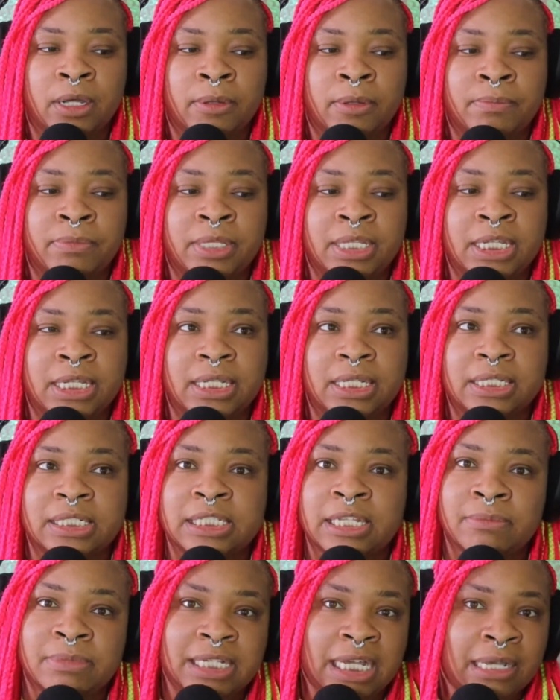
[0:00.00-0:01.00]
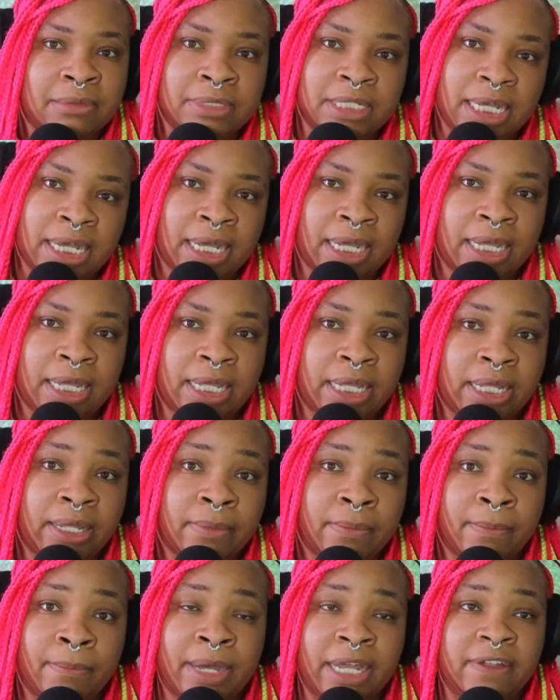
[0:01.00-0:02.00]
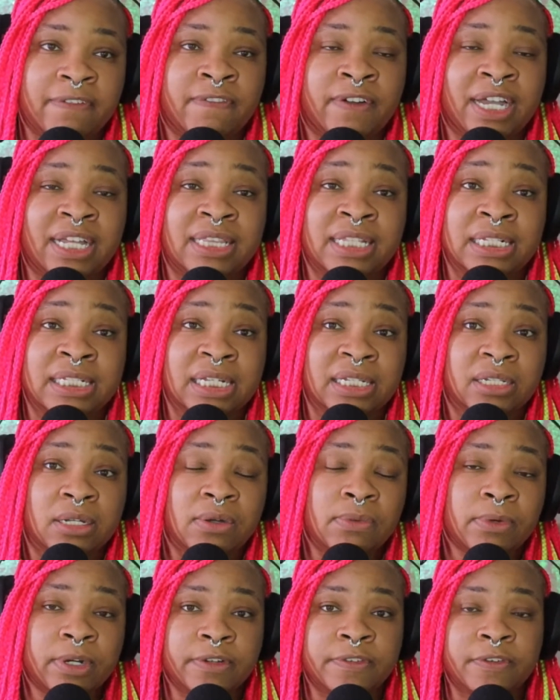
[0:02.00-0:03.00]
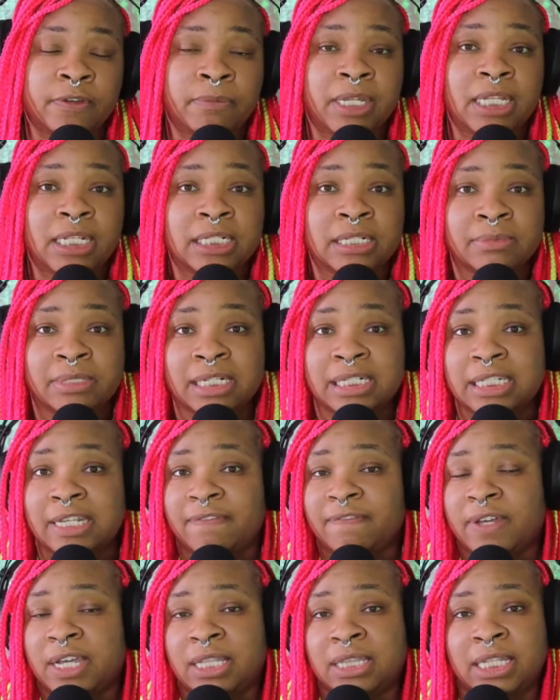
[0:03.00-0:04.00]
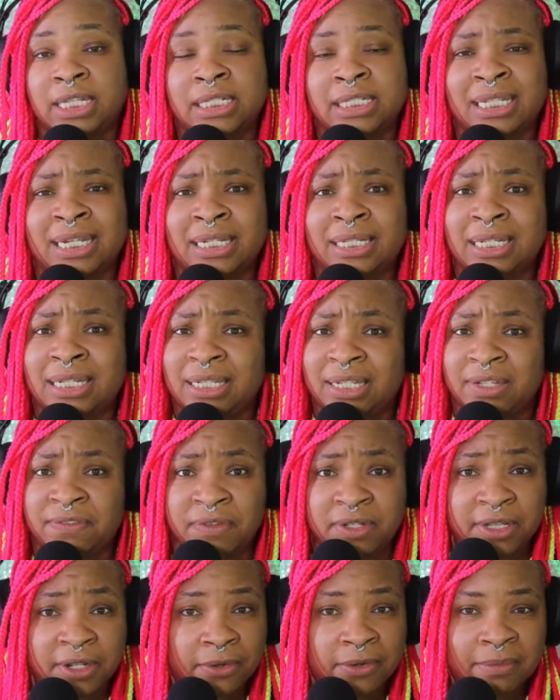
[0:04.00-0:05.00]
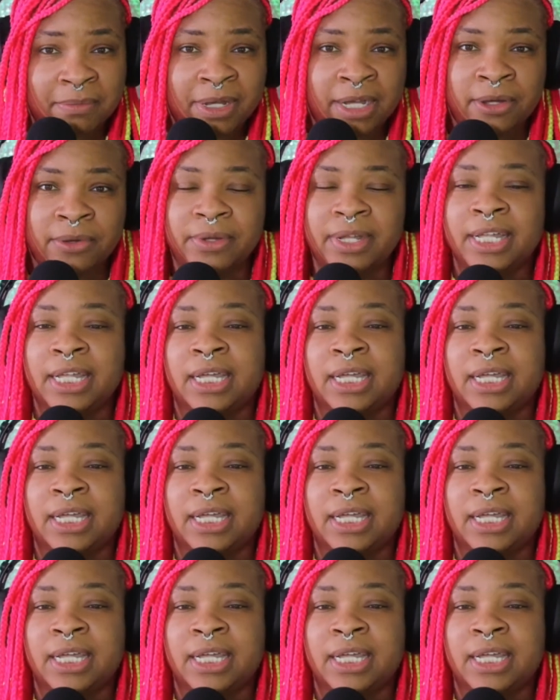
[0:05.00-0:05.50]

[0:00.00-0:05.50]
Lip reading: the sometimes I might find things that don't work for me. Sometimes I find things that I didn't even know about.